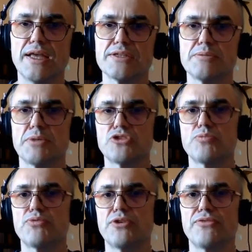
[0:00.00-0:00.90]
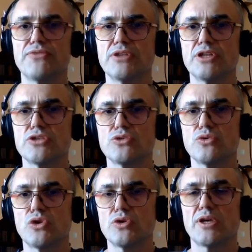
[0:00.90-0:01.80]
as much profit as
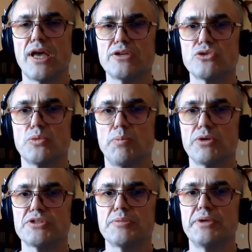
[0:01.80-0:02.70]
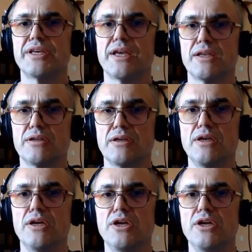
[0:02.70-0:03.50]
you possibly can.